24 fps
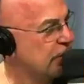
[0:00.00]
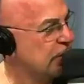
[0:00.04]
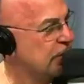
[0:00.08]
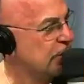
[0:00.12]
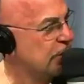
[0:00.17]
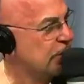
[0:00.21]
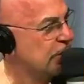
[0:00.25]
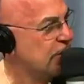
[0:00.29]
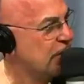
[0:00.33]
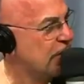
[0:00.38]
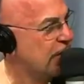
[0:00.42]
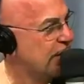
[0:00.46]
I
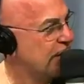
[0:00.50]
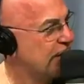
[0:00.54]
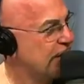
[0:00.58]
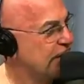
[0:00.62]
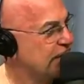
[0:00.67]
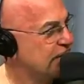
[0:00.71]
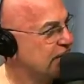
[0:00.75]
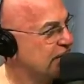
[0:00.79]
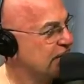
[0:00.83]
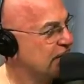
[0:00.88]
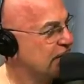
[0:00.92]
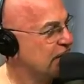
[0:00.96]
just thought of
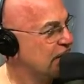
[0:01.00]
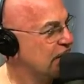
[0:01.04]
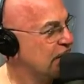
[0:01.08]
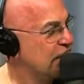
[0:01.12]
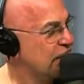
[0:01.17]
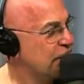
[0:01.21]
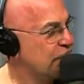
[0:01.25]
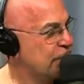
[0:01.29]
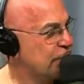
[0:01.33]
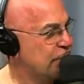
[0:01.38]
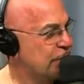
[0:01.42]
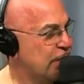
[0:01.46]
this.
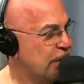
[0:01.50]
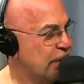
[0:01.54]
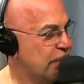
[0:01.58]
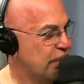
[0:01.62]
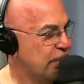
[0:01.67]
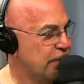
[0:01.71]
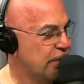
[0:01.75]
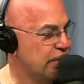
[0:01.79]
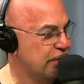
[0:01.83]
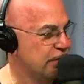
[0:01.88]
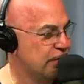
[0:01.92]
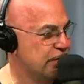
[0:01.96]
We should get
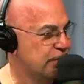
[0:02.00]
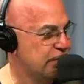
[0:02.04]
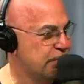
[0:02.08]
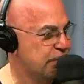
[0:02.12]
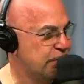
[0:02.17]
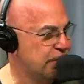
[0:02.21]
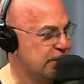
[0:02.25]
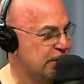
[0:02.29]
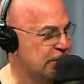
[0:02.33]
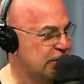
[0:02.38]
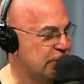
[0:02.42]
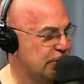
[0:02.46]
one of those
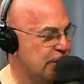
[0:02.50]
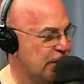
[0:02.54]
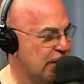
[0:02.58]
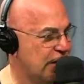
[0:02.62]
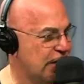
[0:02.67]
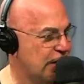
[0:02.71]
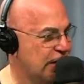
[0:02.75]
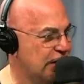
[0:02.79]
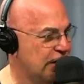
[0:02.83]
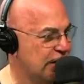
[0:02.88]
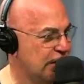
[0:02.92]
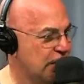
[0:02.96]
big
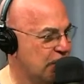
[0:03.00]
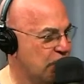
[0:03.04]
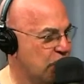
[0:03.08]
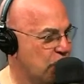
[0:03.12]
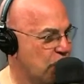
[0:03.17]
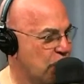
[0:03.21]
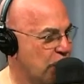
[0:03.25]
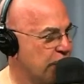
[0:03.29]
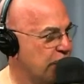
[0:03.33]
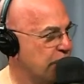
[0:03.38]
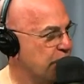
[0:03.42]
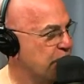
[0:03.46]
giant like
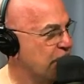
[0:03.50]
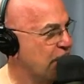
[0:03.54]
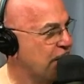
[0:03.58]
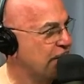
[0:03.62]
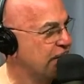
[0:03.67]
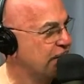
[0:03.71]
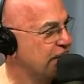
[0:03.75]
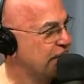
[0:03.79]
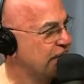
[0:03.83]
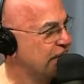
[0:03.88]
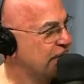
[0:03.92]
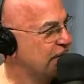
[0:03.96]
water
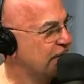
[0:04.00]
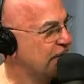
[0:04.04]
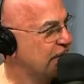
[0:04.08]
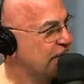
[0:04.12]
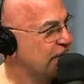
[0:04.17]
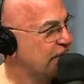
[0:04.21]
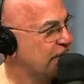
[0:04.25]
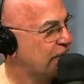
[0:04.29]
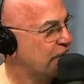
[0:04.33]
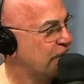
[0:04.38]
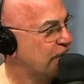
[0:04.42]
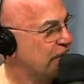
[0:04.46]
bottles
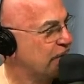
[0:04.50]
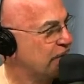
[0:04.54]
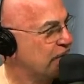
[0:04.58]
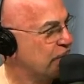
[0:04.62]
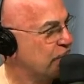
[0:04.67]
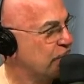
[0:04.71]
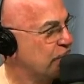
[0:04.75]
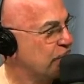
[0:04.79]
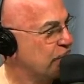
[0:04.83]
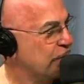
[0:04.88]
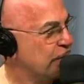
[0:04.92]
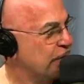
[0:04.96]
from a
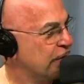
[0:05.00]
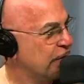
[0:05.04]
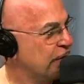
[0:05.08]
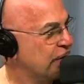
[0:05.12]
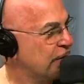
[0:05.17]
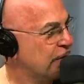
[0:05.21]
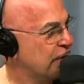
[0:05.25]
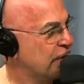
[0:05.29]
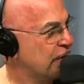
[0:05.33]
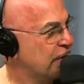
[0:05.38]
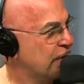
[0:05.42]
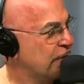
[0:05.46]
cooler
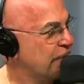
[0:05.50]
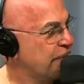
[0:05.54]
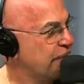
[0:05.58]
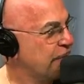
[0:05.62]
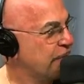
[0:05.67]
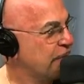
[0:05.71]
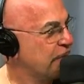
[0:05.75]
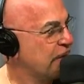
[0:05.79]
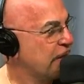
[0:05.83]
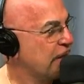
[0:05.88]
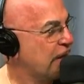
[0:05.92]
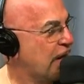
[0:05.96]
mm-hmm.
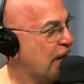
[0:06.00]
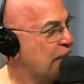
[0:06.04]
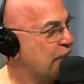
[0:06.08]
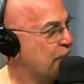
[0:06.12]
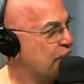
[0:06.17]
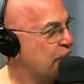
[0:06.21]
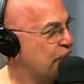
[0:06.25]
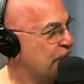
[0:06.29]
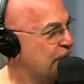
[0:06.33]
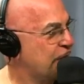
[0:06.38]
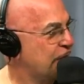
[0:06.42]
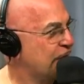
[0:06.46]

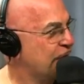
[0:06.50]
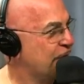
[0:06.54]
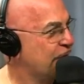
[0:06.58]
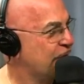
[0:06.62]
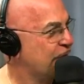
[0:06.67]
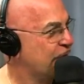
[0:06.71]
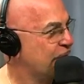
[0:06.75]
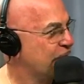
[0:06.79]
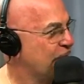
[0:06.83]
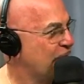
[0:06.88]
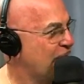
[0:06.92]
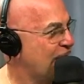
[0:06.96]
and put a thing
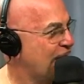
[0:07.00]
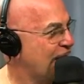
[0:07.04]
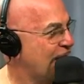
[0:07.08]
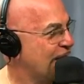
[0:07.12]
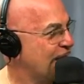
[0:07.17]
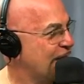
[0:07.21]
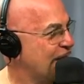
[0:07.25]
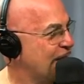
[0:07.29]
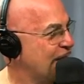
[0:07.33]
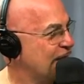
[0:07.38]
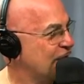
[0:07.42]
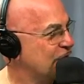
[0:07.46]
for the
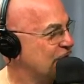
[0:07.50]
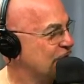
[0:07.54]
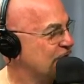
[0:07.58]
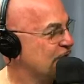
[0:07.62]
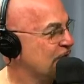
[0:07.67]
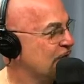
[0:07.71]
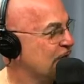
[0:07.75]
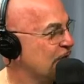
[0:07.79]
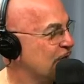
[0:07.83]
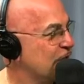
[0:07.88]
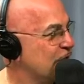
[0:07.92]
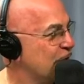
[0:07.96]
ride and
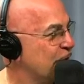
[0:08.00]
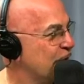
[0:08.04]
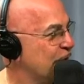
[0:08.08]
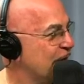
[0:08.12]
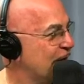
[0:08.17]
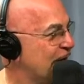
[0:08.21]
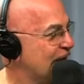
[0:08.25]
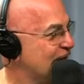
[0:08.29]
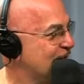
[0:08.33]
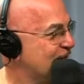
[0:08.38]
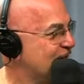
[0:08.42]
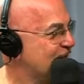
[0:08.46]
just you
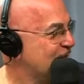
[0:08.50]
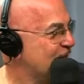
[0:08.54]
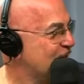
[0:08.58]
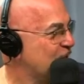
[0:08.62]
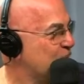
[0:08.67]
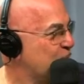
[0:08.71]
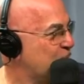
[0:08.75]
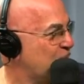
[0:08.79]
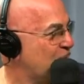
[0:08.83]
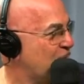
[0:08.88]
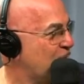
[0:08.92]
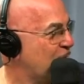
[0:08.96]
and I sit
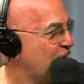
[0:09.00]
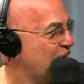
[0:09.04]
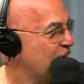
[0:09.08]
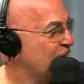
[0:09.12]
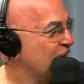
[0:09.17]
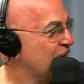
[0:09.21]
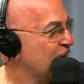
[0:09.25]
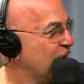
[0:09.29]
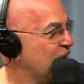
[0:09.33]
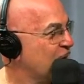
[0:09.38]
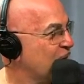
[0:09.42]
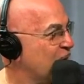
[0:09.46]
at the
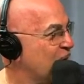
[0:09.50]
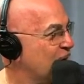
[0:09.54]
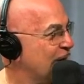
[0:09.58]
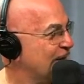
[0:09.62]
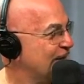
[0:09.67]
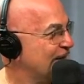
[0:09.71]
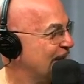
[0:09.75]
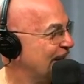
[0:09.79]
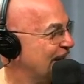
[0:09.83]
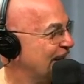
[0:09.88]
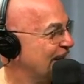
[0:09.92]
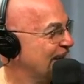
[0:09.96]
bar
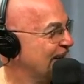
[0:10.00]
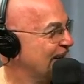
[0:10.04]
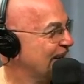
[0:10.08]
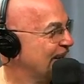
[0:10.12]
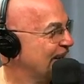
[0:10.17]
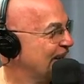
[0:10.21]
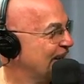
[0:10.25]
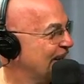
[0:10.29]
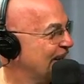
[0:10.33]
one day